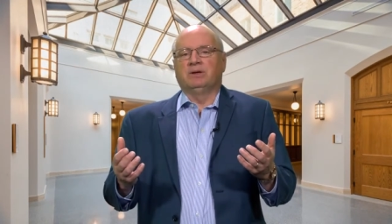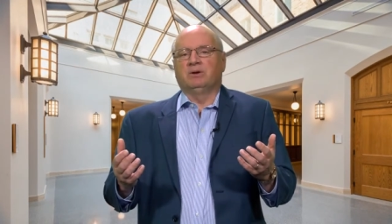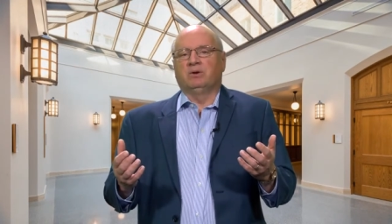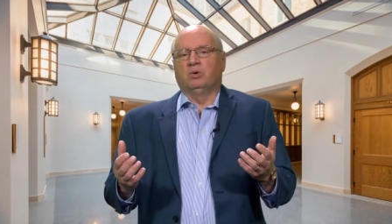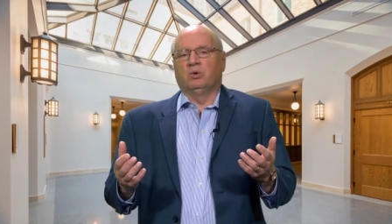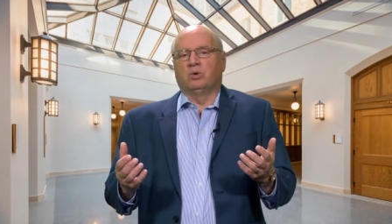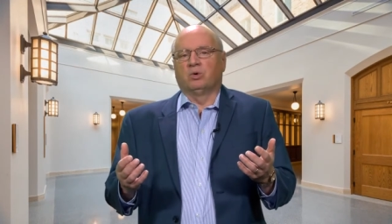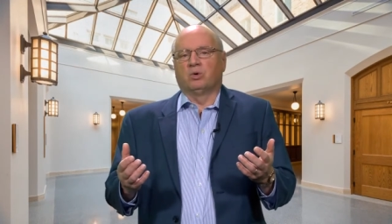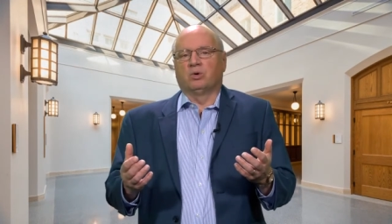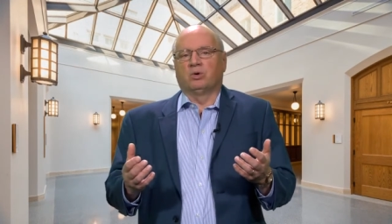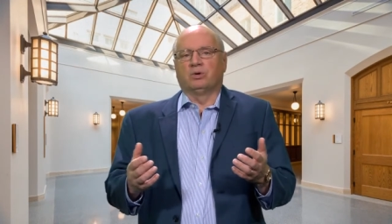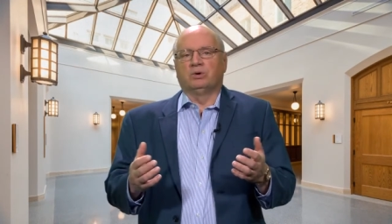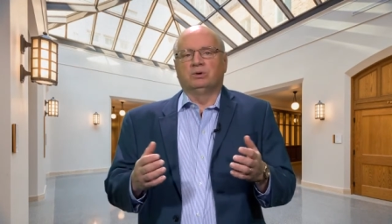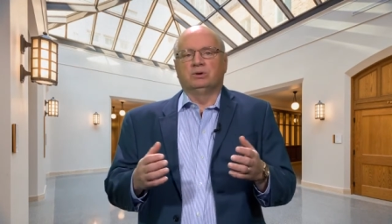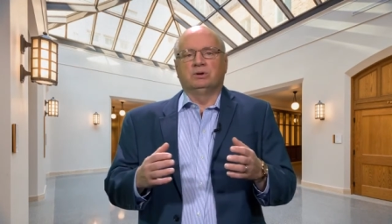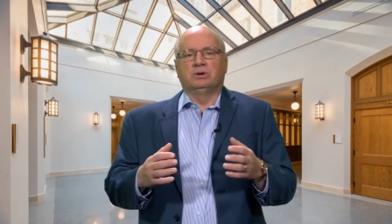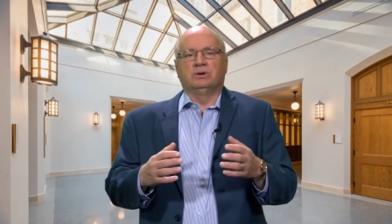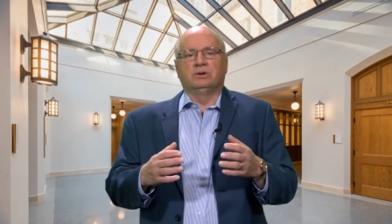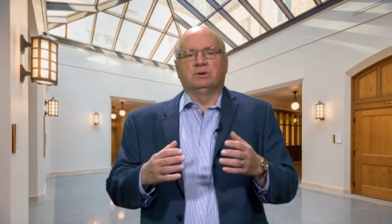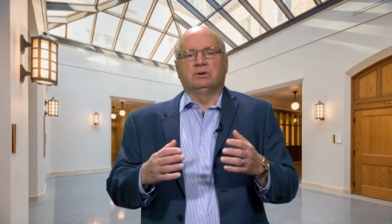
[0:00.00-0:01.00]
or
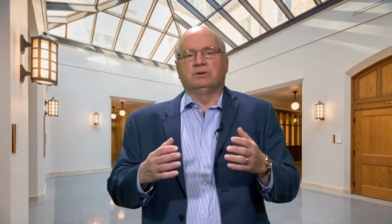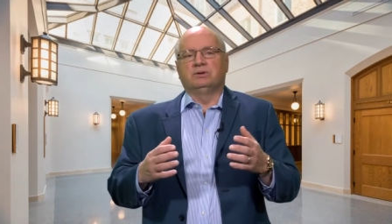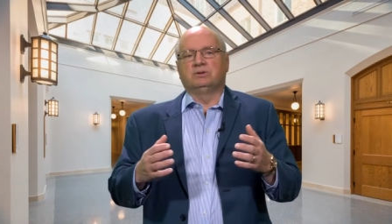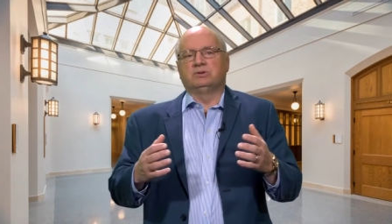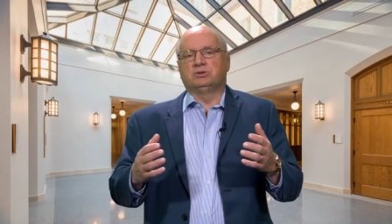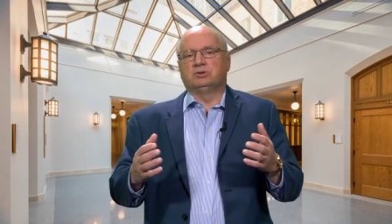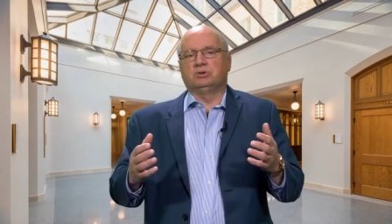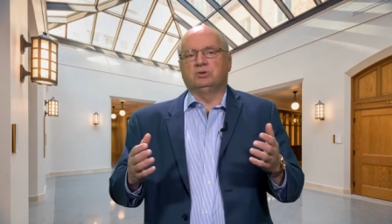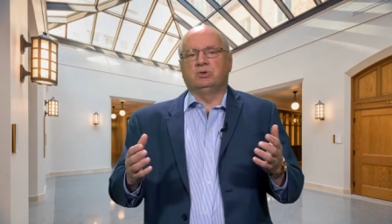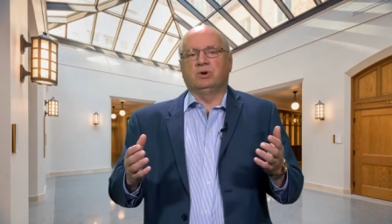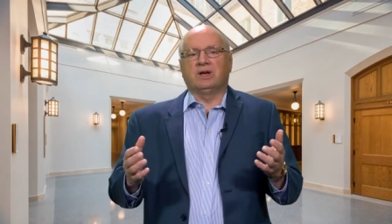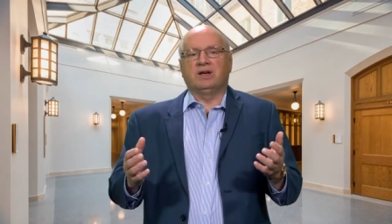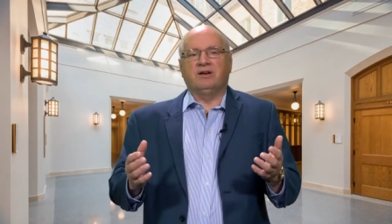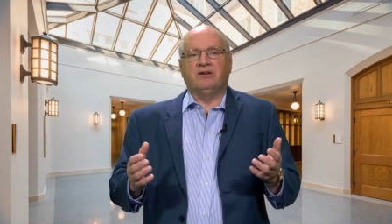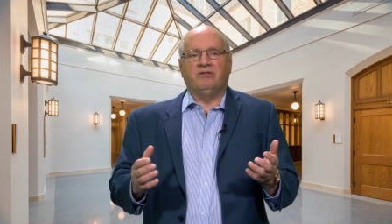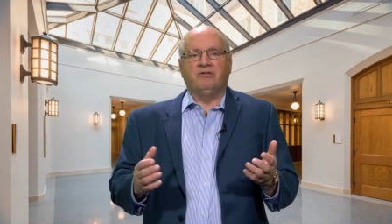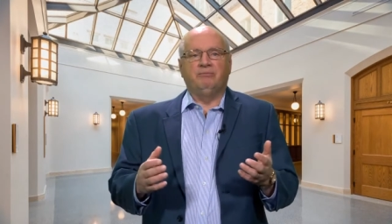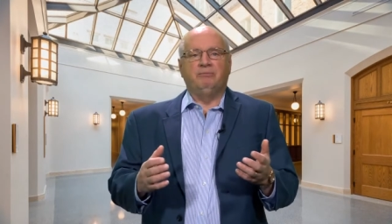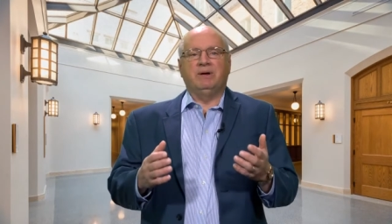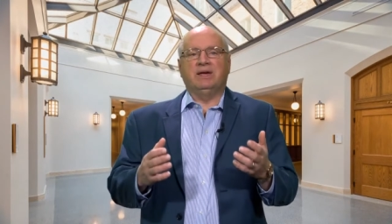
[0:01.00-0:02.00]
to
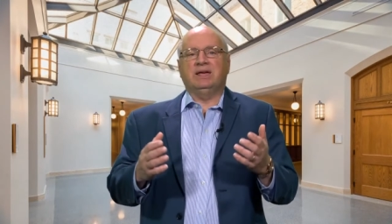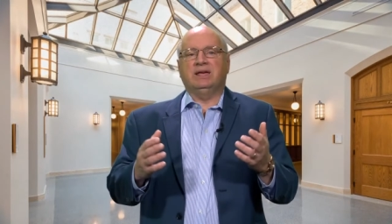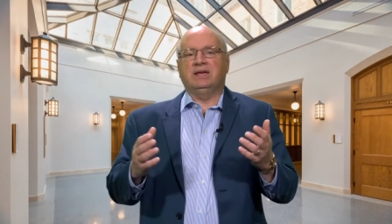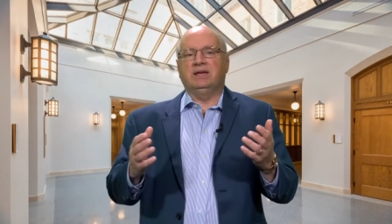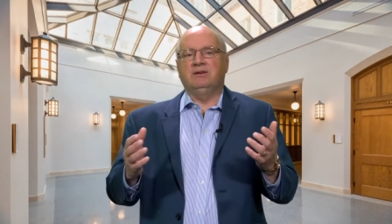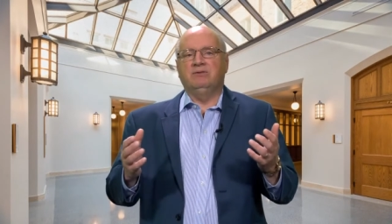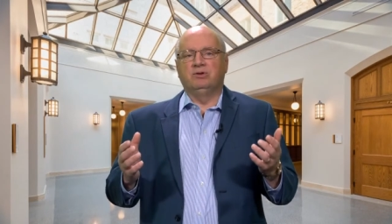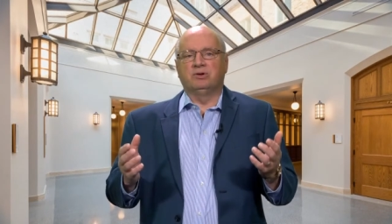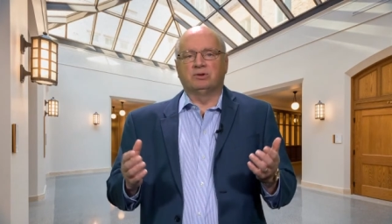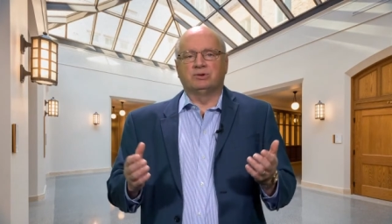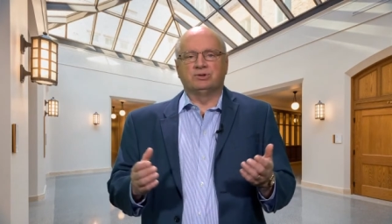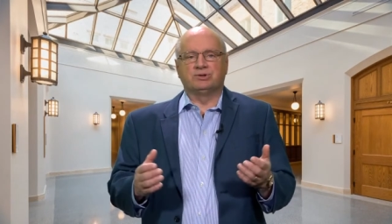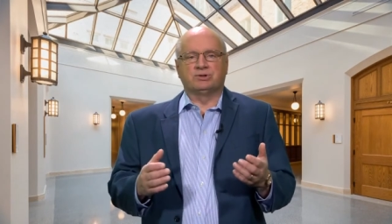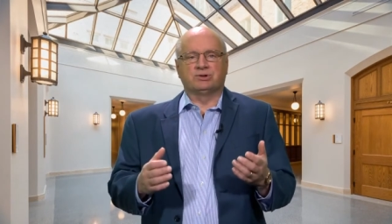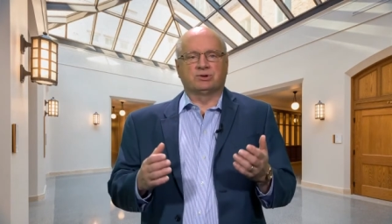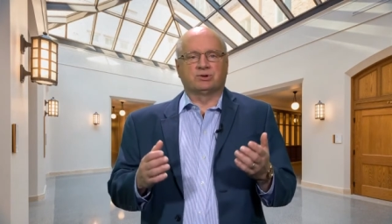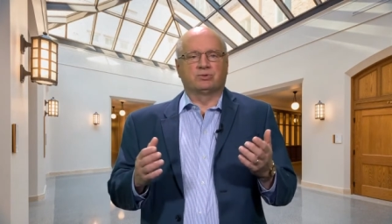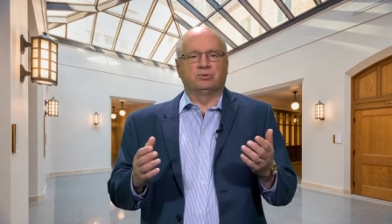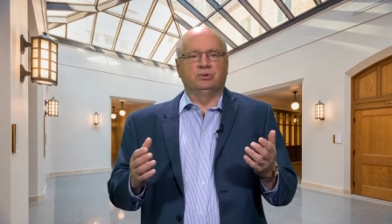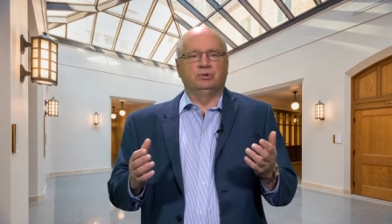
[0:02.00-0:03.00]
have behaviors
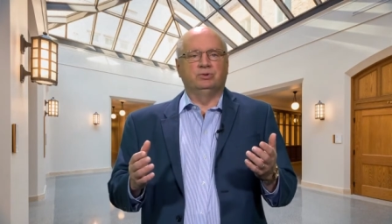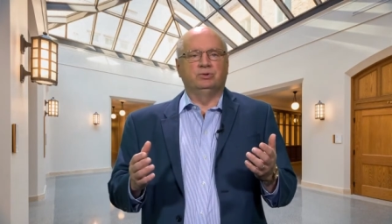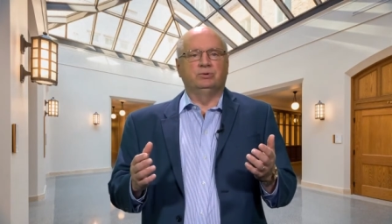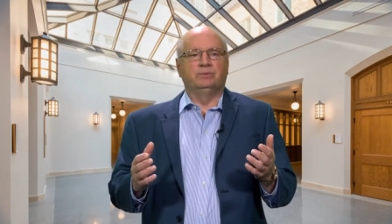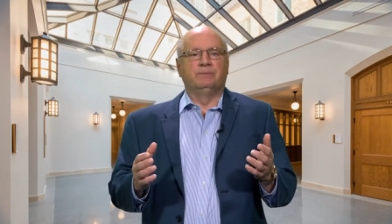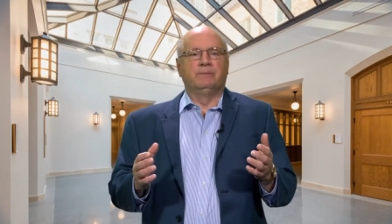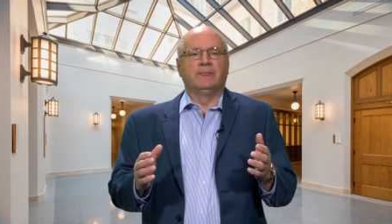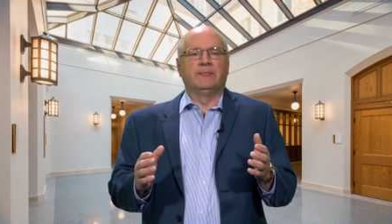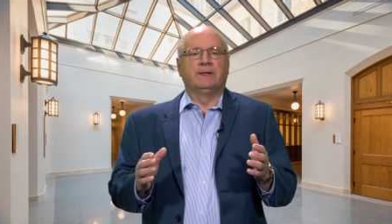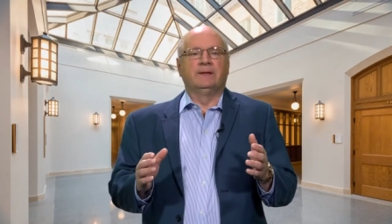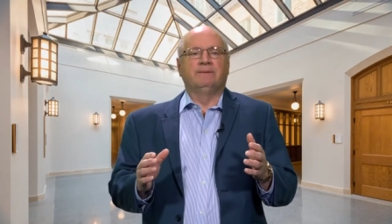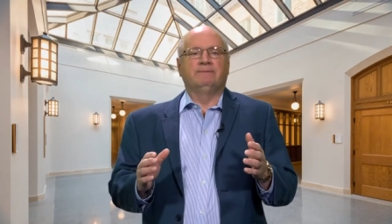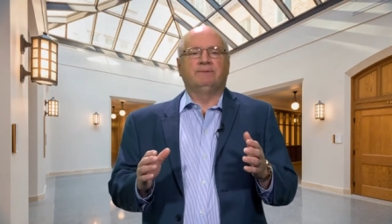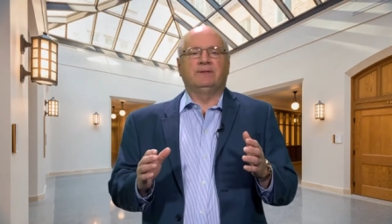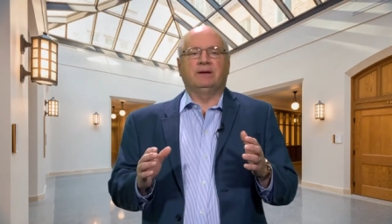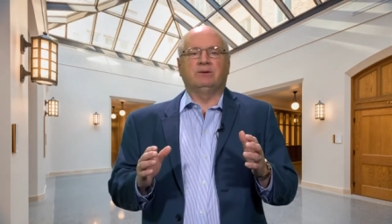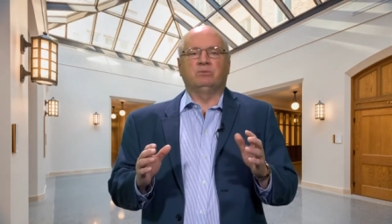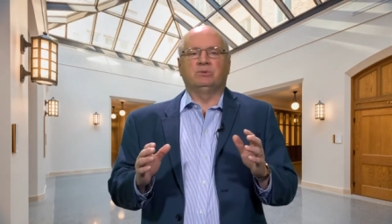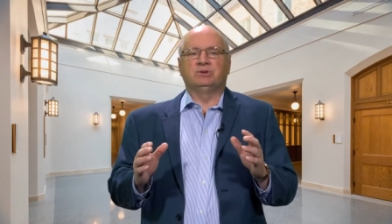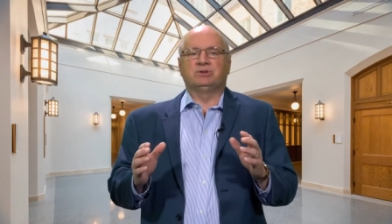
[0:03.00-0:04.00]
accrue
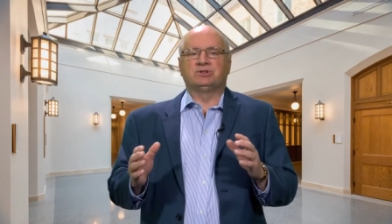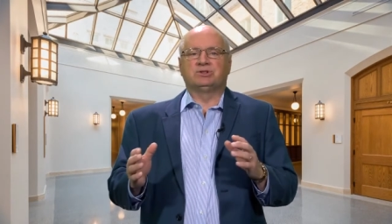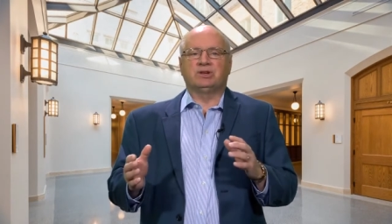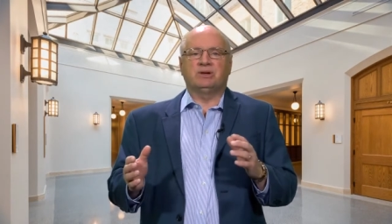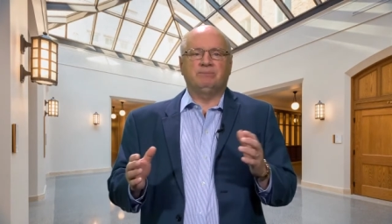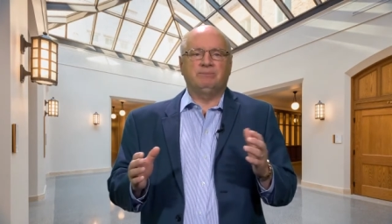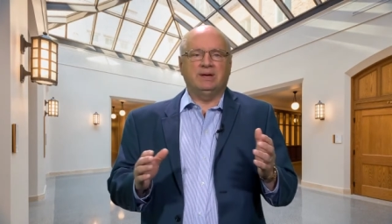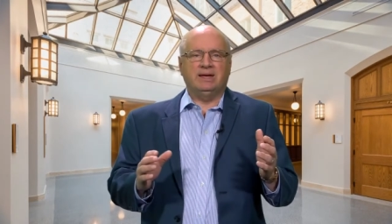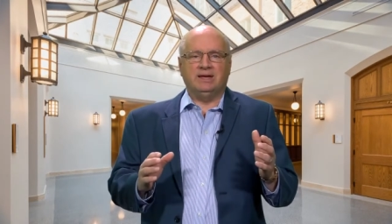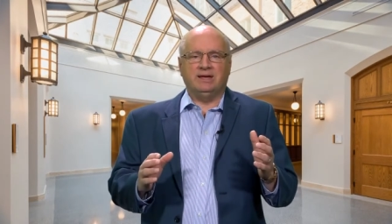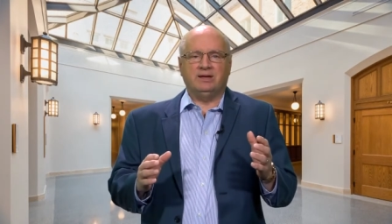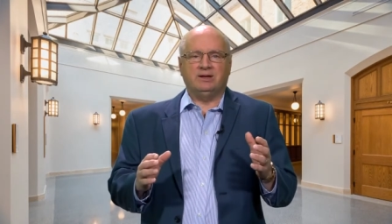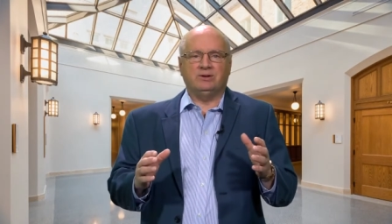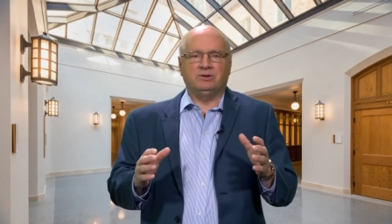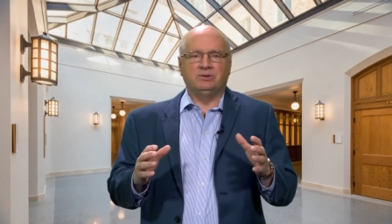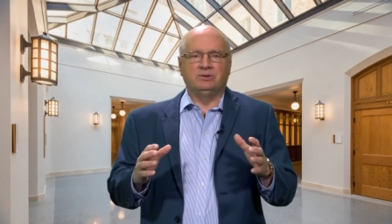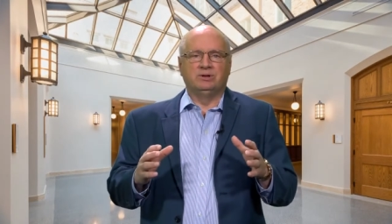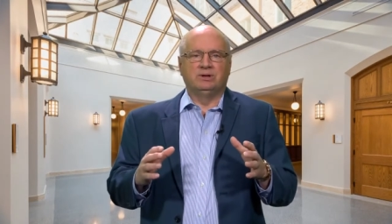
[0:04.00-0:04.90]
that would somehow